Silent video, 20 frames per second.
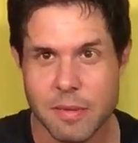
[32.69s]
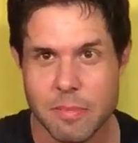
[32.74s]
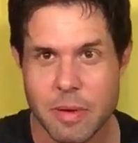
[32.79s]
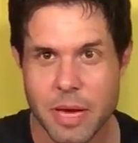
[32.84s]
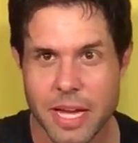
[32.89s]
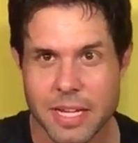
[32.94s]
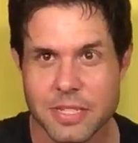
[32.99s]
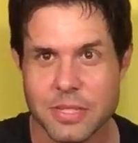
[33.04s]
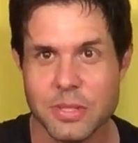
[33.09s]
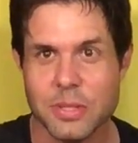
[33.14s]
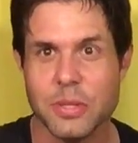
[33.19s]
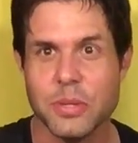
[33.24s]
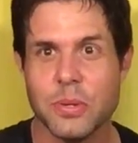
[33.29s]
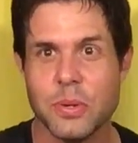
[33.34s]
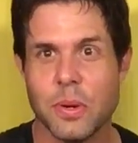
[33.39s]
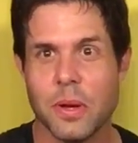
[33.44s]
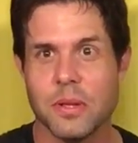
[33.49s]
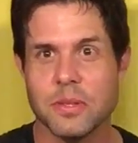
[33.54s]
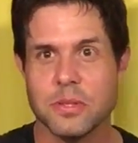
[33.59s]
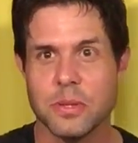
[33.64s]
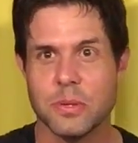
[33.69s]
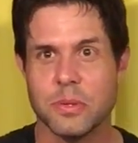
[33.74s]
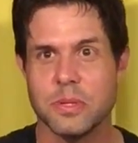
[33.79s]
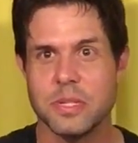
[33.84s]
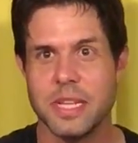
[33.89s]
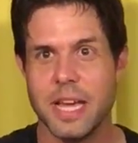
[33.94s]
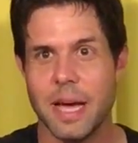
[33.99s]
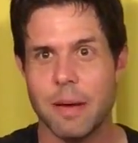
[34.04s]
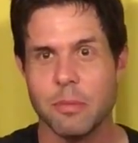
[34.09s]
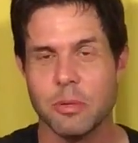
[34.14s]
Bechtel, who also
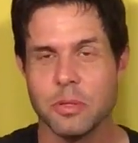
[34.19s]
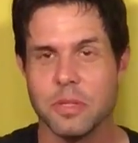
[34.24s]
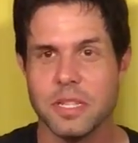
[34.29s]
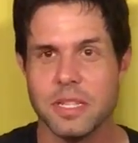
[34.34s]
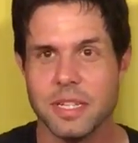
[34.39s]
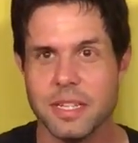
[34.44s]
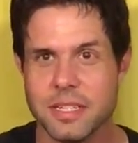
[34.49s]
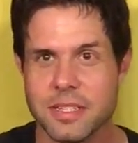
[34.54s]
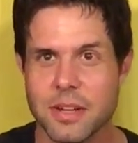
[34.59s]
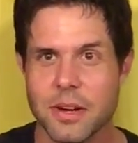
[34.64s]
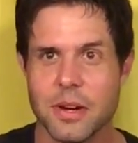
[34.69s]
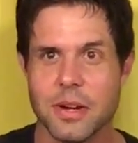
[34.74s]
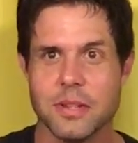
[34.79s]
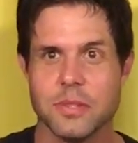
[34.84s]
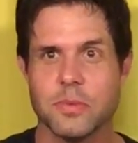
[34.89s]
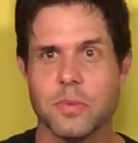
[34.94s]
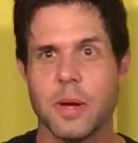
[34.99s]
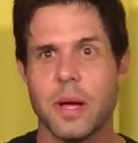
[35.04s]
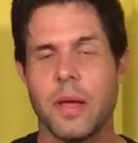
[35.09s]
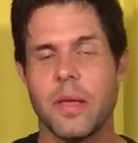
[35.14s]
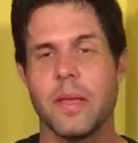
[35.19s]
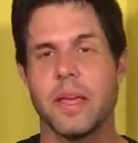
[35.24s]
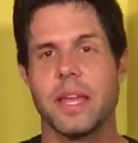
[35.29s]
dabbled in guitar as well.